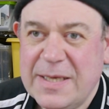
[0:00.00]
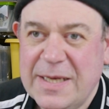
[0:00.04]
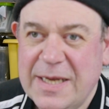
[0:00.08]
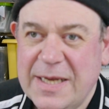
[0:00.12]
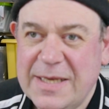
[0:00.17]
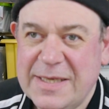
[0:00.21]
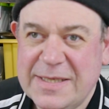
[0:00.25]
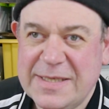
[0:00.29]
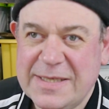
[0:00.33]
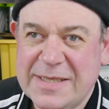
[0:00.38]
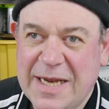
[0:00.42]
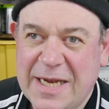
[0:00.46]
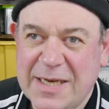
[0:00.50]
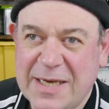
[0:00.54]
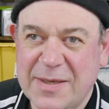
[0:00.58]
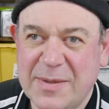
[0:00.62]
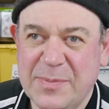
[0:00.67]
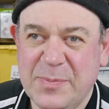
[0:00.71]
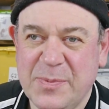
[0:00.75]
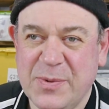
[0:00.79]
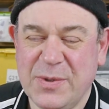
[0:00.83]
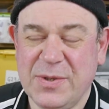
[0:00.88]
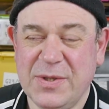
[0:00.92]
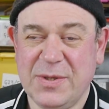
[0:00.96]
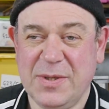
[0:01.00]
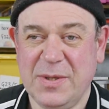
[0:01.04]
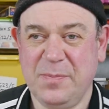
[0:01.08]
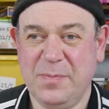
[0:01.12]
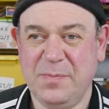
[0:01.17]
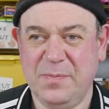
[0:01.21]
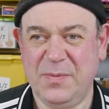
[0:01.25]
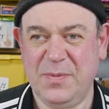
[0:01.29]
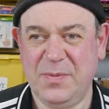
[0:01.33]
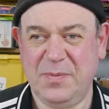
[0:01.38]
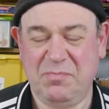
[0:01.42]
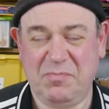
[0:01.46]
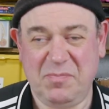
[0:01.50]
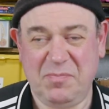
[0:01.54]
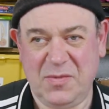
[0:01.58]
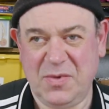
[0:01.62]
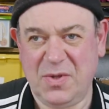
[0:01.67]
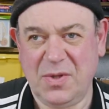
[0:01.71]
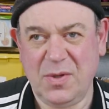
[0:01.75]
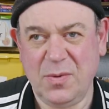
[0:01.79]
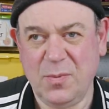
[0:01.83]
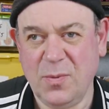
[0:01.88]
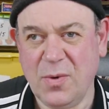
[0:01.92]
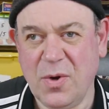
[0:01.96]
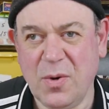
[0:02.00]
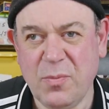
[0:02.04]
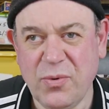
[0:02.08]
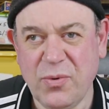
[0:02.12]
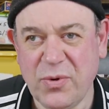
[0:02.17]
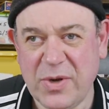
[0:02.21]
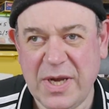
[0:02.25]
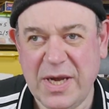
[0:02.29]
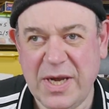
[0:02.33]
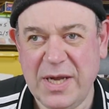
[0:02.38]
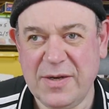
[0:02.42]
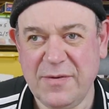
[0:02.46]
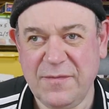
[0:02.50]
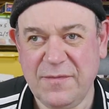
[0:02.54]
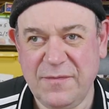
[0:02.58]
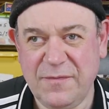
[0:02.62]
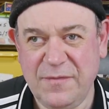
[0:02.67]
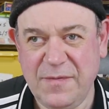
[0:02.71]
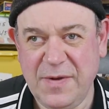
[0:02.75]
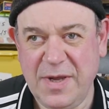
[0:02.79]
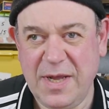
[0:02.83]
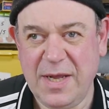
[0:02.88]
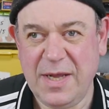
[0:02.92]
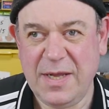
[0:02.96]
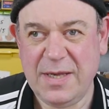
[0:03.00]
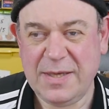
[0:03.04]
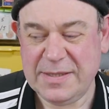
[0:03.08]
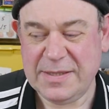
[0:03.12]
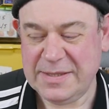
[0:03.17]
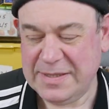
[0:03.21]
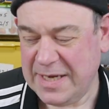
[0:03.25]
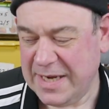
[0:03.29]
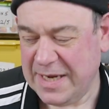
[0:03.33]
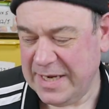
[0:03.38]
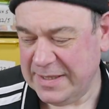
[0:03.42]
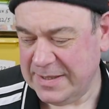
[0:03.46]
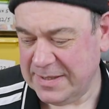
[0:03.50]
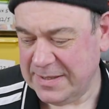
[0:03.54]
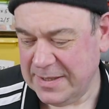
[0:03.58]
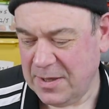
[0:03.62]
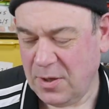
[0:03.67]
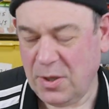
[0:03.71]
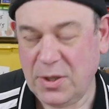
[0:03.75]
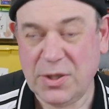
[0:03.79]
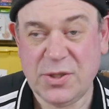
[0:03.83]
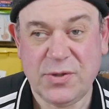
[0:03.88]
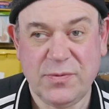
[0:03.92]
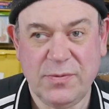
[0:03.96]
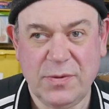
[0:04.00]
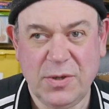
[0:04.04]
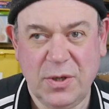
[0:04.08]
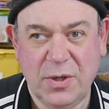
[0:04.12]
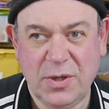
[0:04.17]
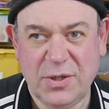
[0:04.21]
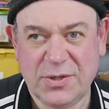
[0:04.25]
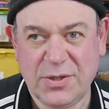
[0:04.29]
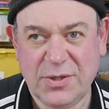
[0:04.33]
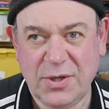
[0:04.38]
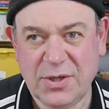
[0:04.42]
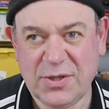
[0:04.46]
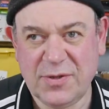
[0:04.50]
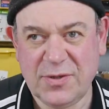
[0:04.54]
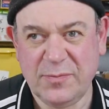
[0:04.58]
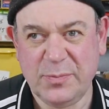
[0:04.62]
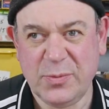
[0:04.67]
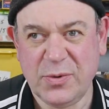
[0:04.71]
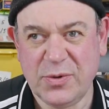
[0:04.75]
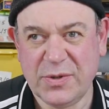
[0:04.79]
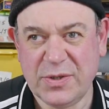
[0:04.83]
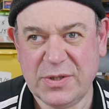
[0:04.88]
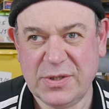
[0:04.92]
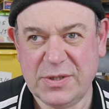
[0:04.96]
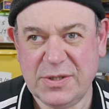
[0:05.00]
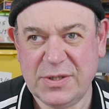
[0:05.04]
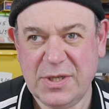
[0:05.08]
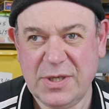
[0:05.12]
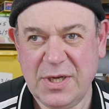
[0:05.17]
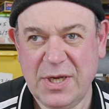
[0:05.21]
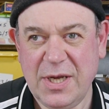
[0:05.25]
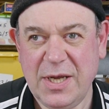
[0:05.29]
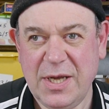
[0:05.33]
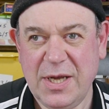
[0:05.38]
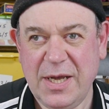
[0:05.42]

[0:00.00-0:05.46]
it's sad, but the, the World Brigade have uh, started altering all sorts of books.